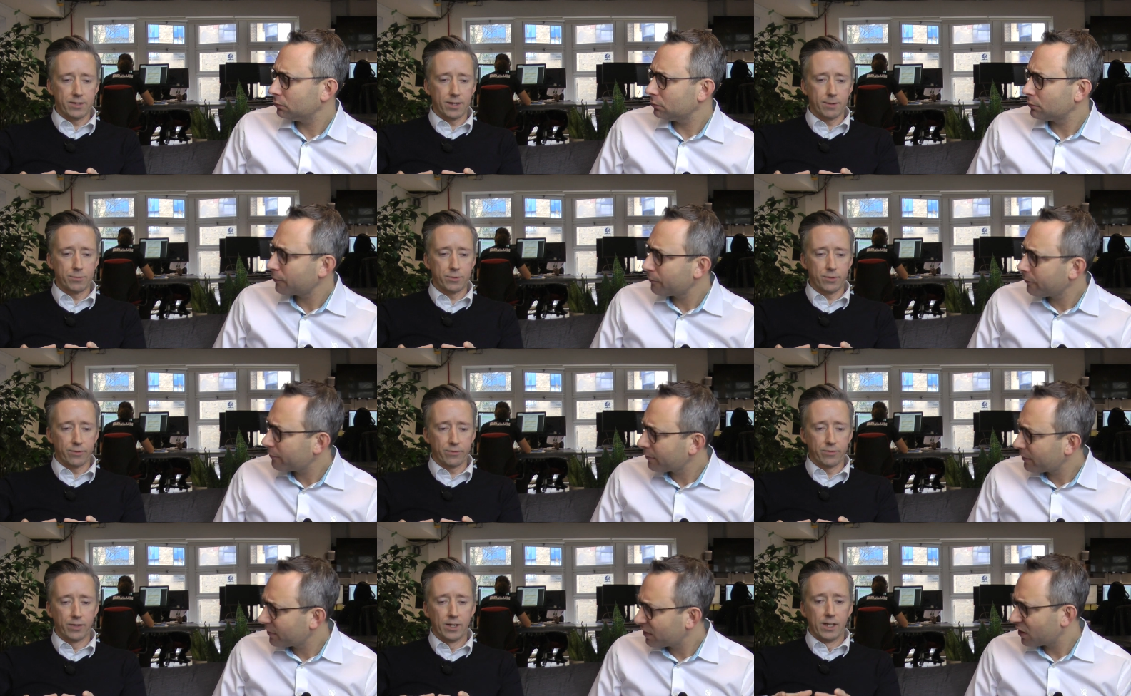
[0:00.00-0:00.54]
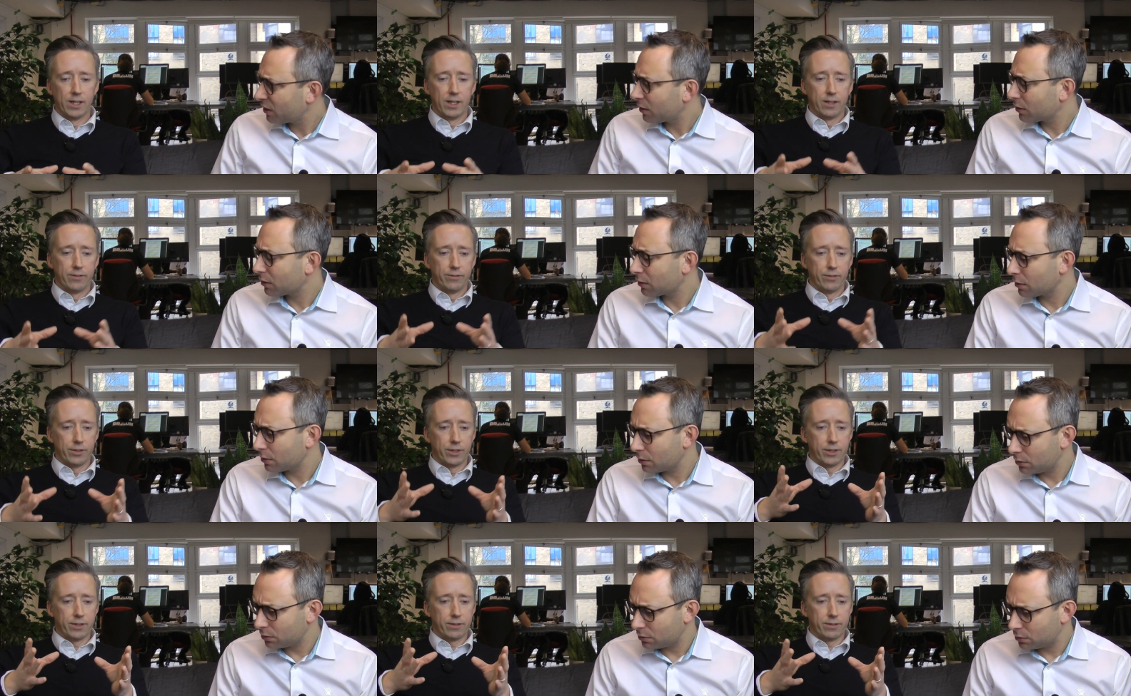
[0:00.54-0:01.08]
Speaker 1: in terms of
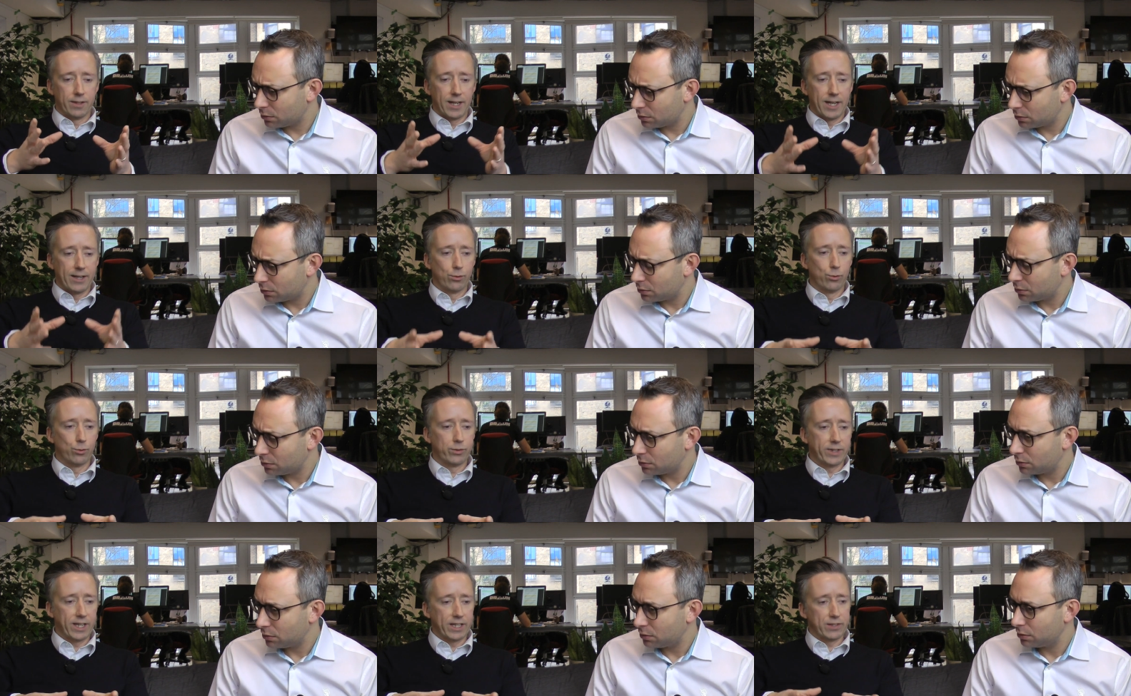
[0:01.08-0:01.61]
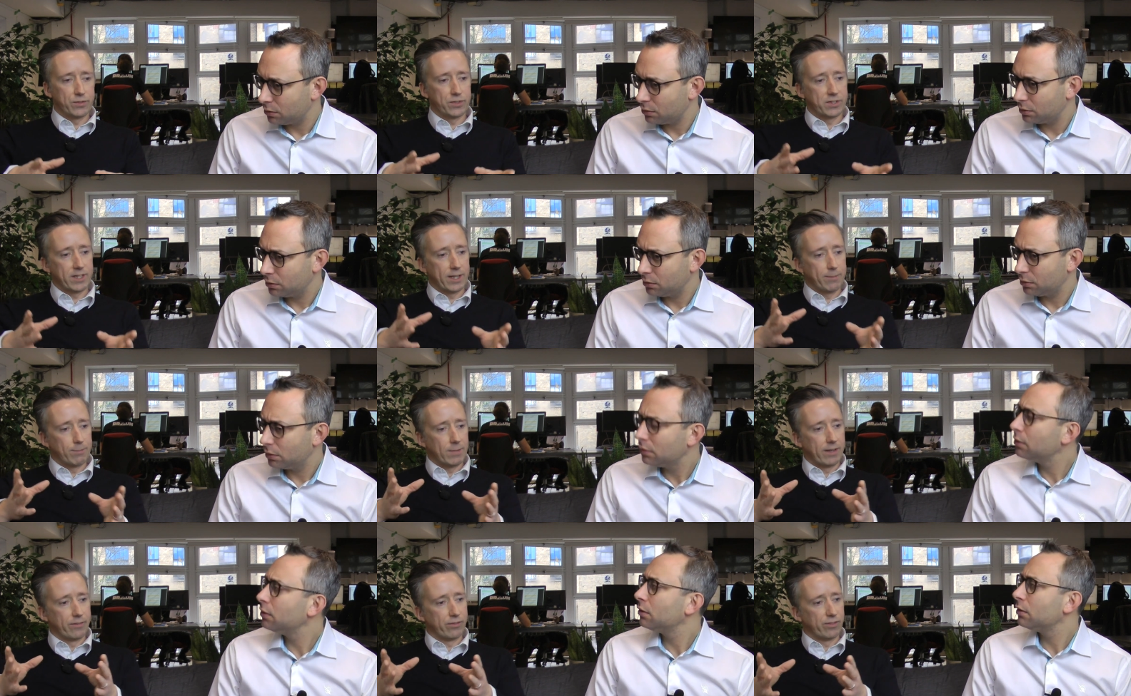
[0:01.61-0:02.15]
the landlord gets the
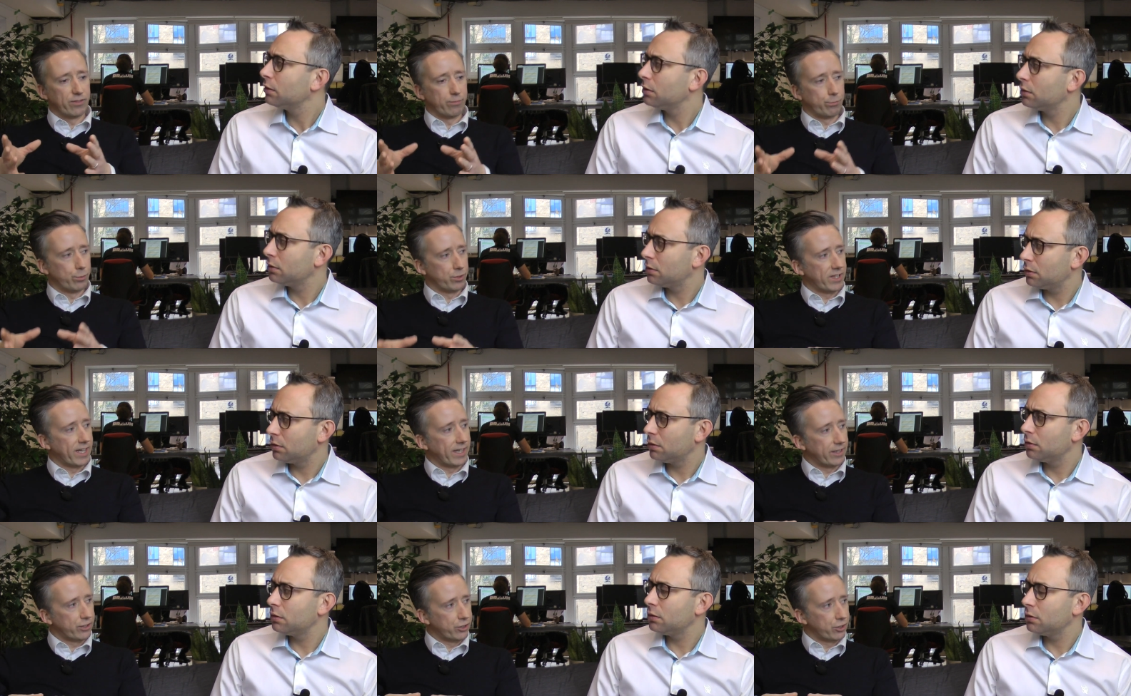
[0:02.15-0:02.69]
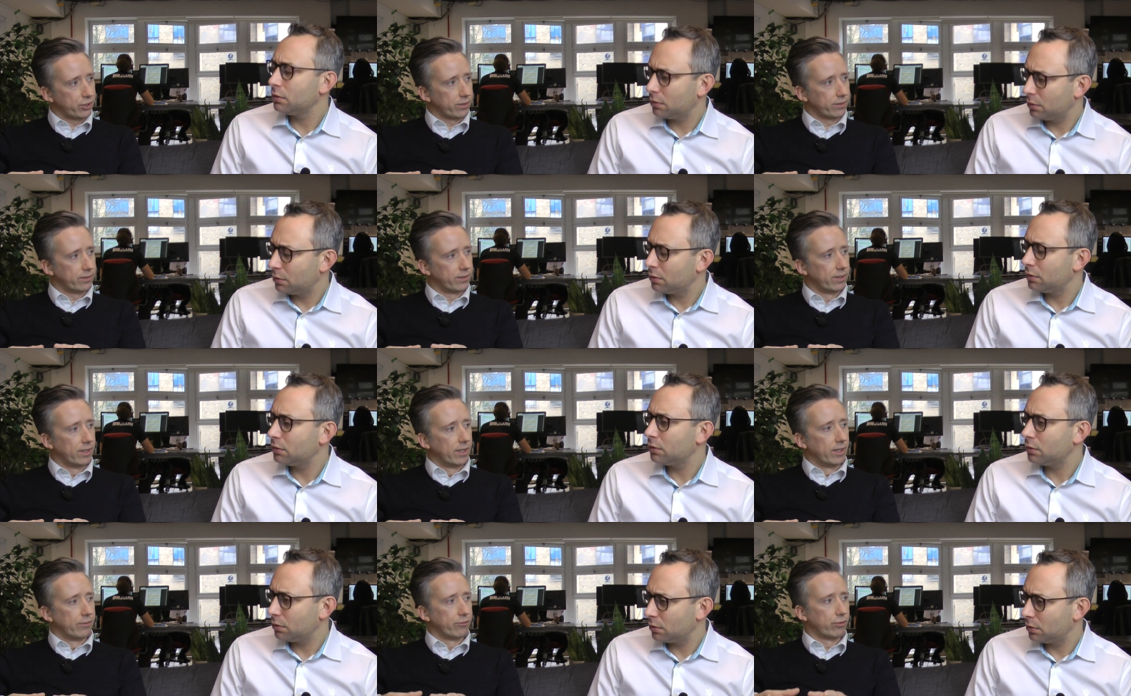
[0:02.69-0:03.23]
same level of protection
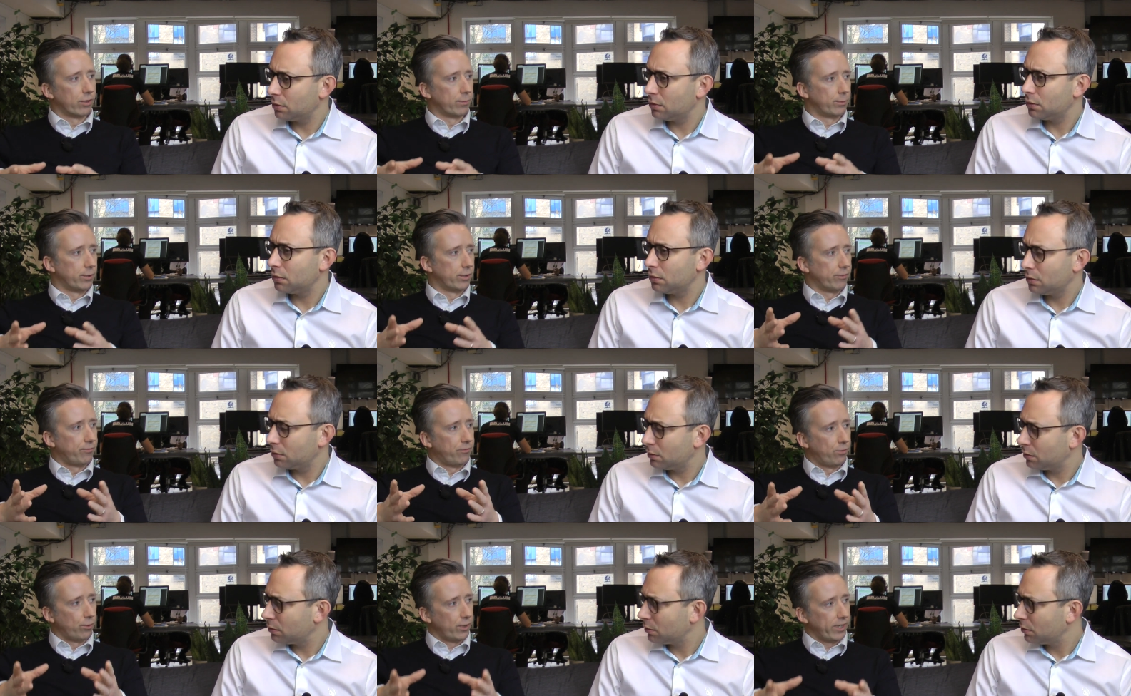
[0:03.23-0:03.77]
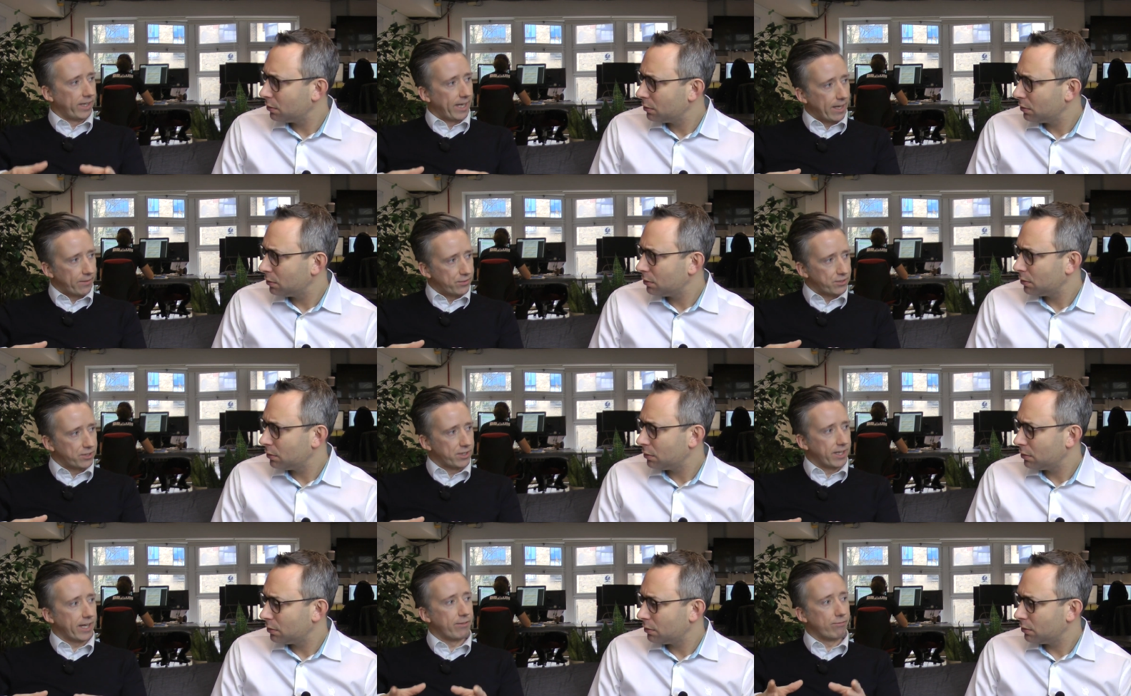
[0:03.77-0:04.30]
from a fully
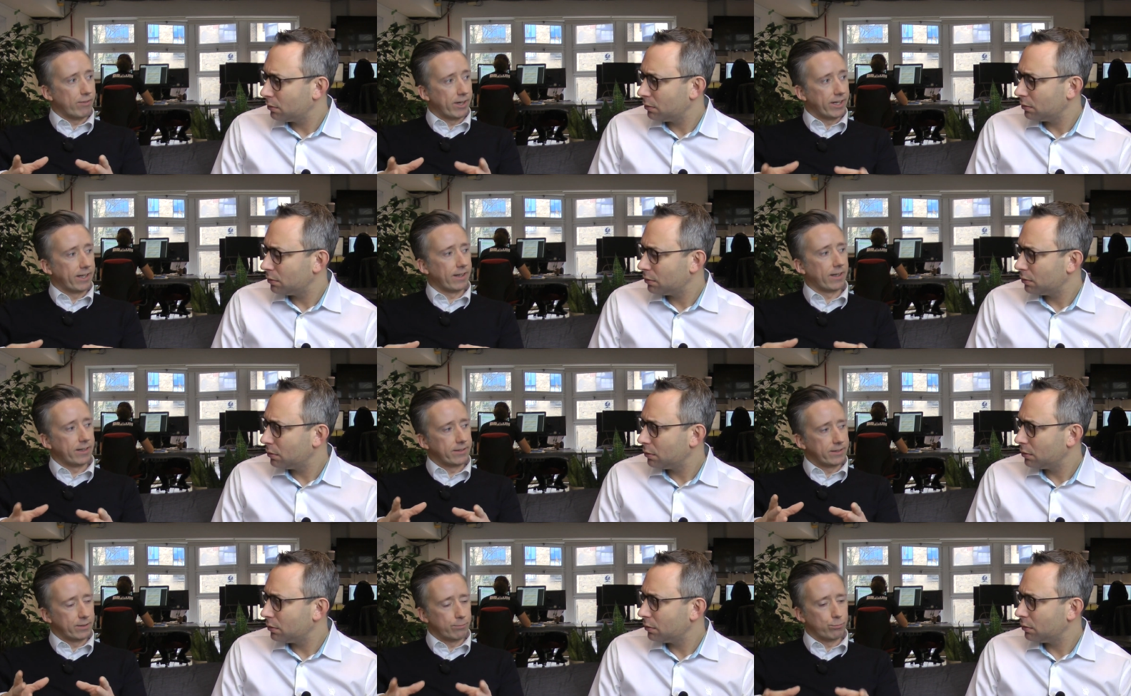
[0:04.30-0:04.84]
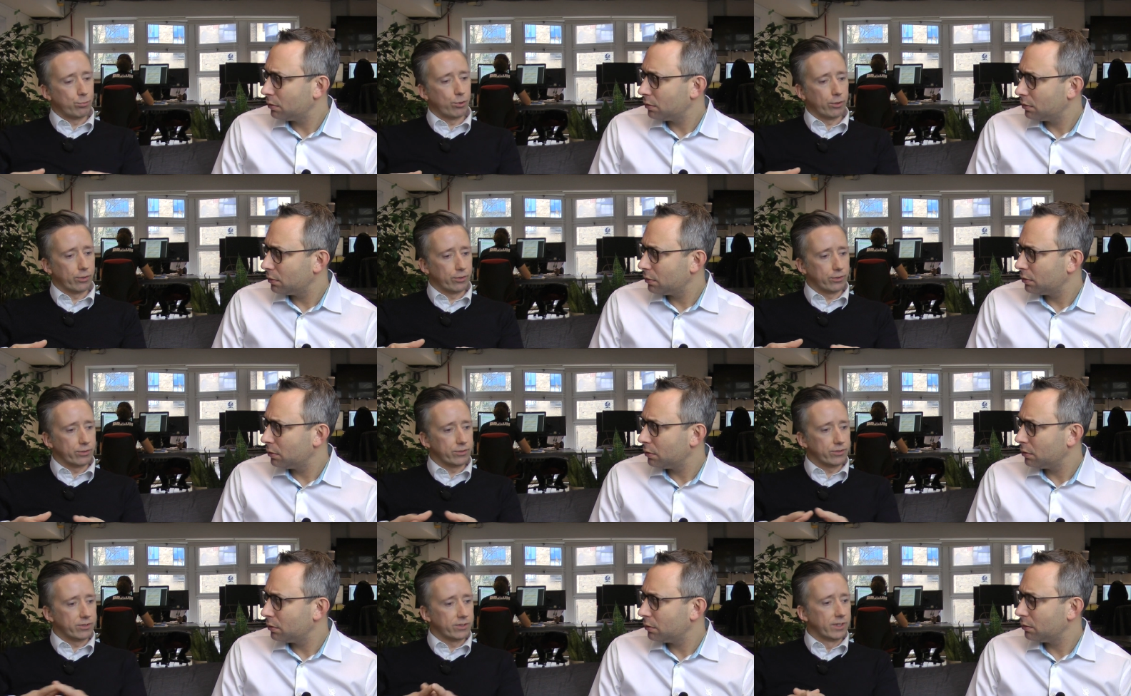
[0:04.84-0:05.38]
FCA regulated
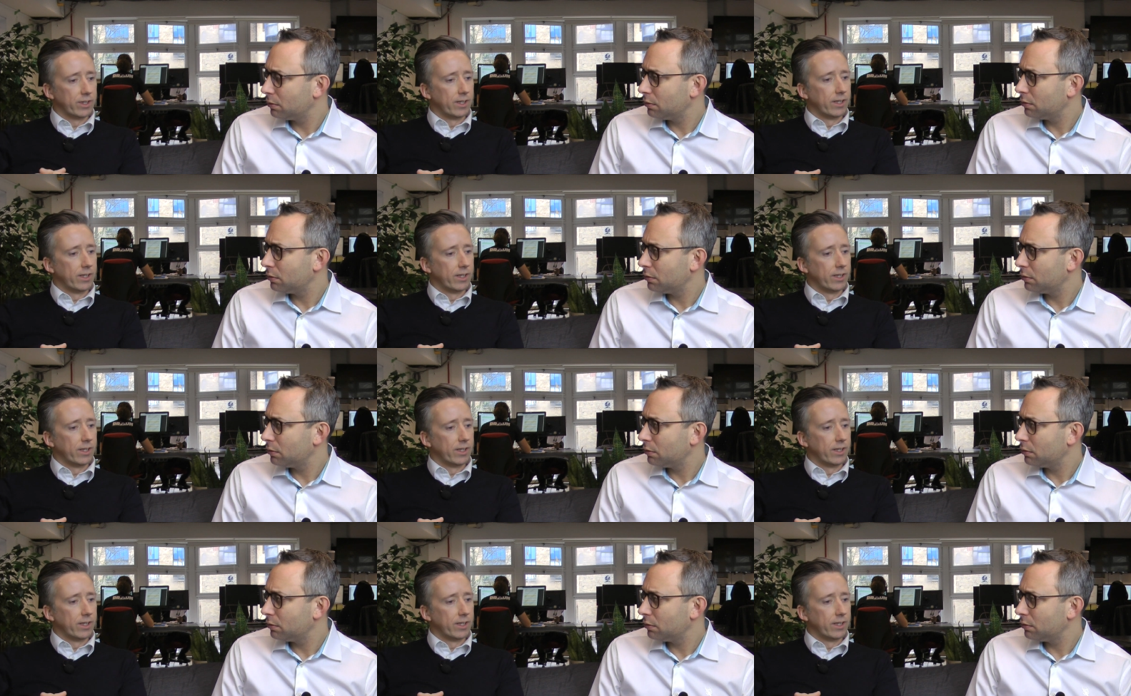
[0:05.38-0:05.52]
product,